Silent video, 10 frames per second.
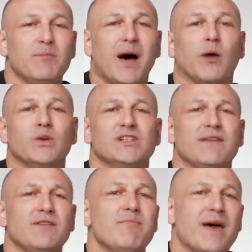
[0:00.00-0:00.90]
But
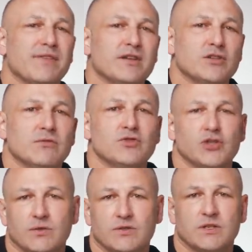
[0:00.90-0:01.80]
whichever method you
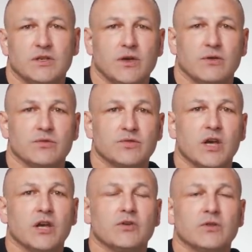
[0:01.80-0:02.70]
choose to use,
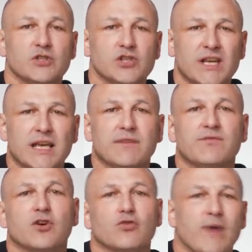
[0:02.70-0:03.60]
you'll
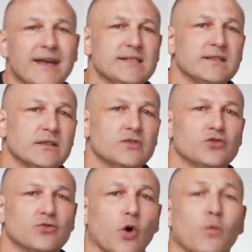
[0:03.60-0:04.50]
achieve the greatest
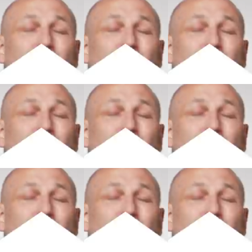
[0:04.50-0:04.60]
control